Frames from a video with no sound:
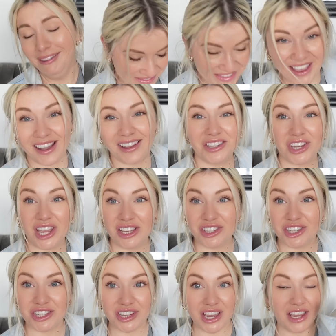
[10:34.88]
Yeah, I changed
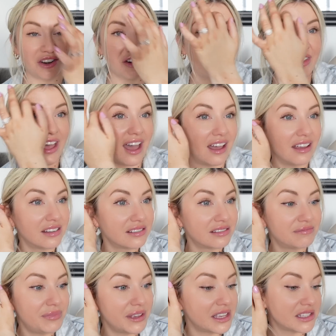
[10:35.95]
the shade on that
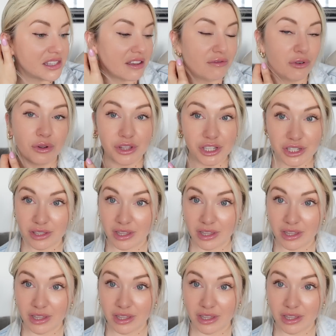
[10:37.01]
because I thought this,